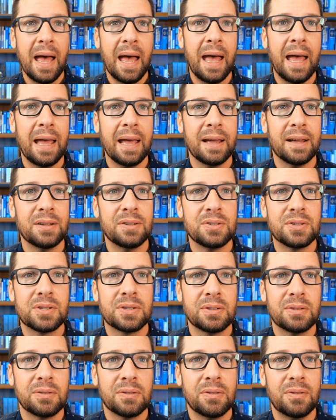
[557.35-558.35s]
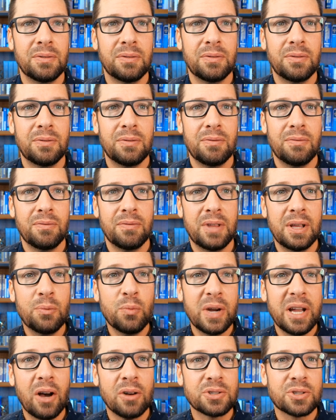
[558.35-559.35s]
And then
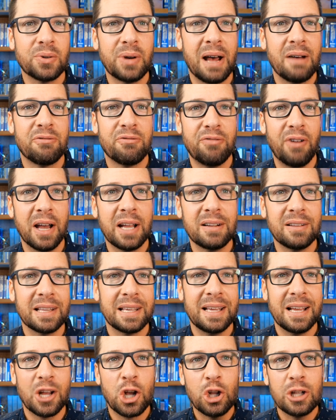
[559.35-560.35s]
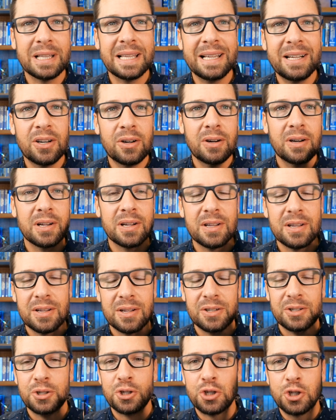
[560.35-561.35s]
we also have, finally, clear
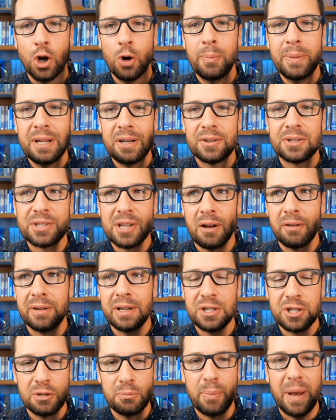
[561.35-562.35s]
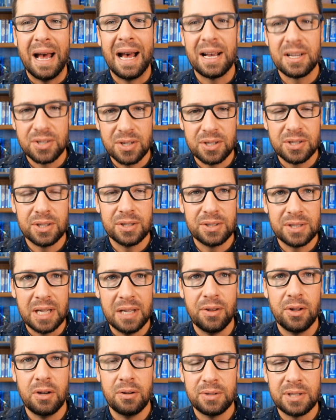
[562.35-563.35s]
show me your salvation passages in
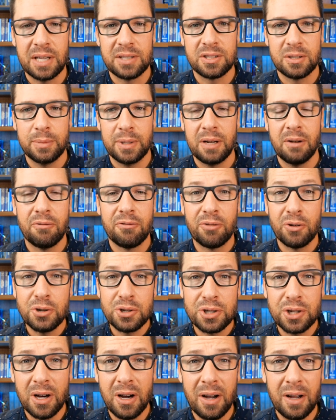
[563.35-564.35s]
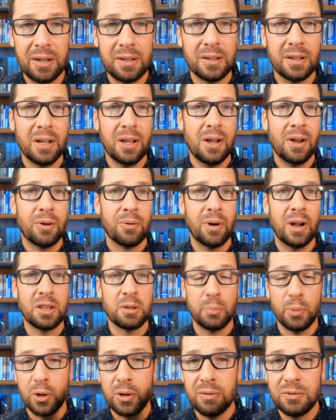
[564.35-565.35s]
the New Testament. 1 John, right, the
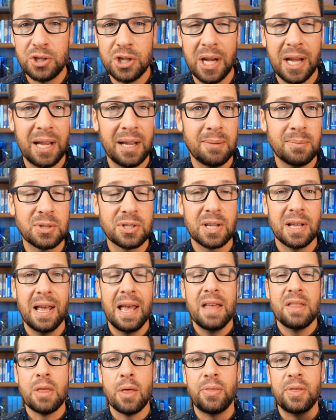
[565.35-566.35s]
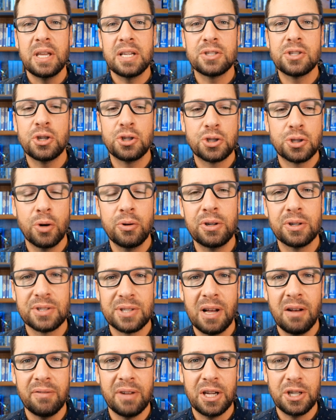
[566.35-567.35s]
book of James, the things that show your
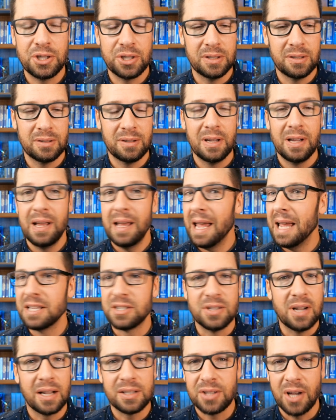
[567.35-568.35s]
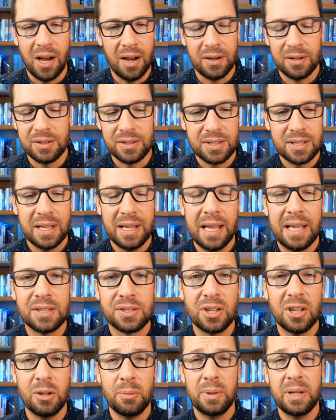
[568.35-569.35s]
salvation. It's not tongues. It's
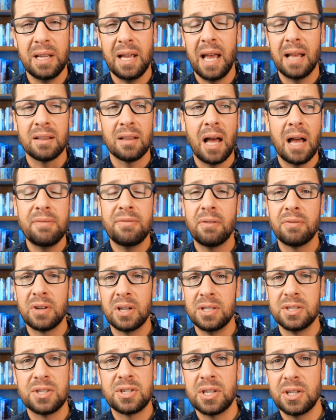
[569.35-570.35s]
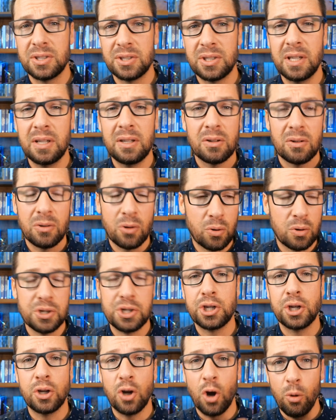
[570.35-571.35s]
going to be a life of consistent
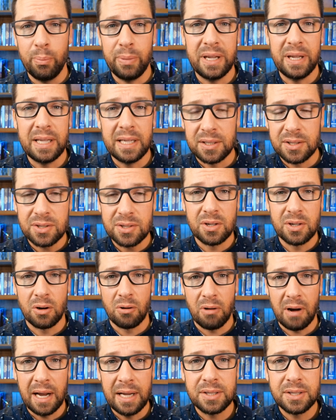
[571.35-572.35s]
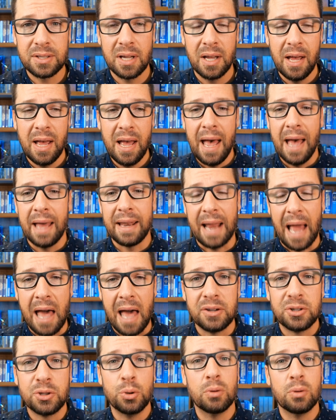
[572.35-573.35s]
Christian obedience to Christ, an
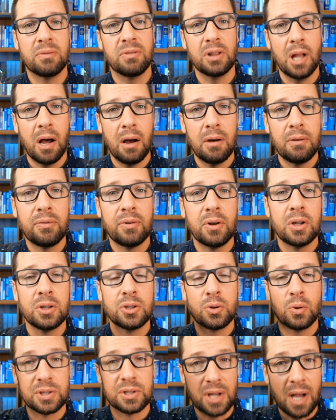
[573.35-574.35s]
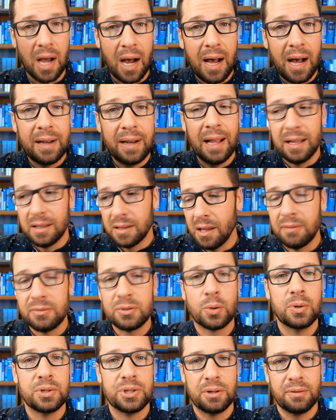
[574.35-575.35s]
attitude of love towards God and love
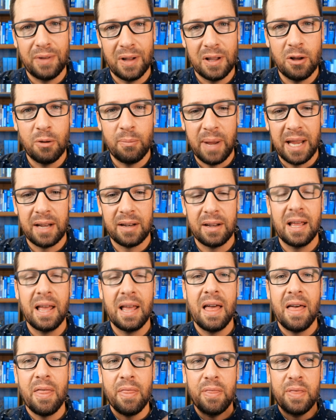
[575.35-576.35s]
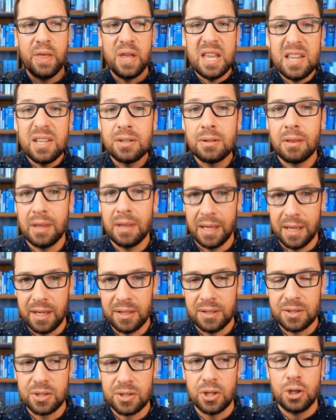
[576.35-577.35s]
towards your fellow man. These
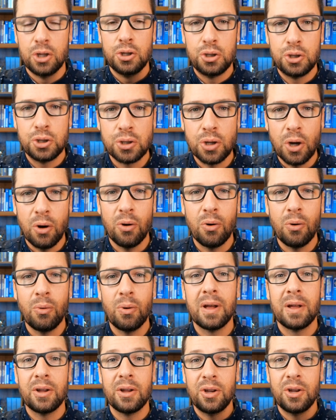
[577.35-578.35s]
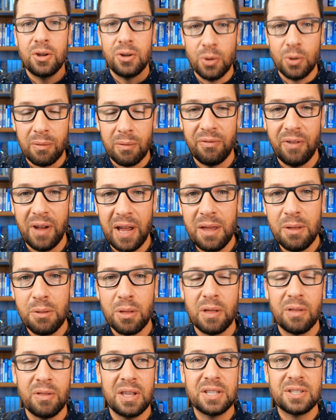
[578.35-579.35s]
things show your faith.
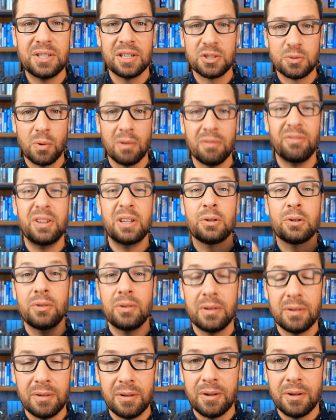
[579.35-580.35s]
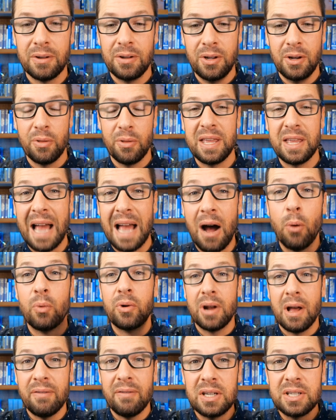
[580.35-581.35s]
These things reveal, you know, the
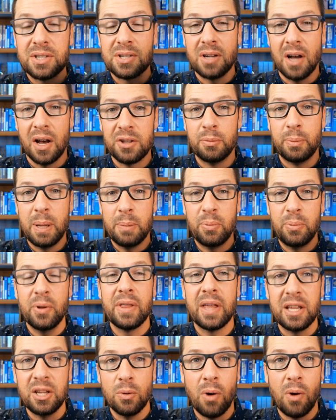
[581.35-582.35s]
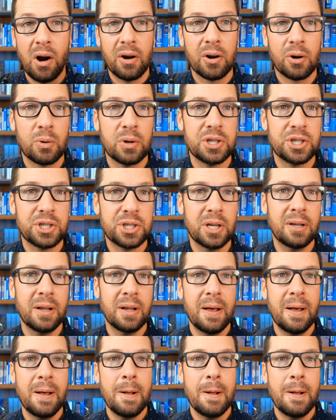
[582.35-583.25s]
outward evidence to other people that you are a Christian.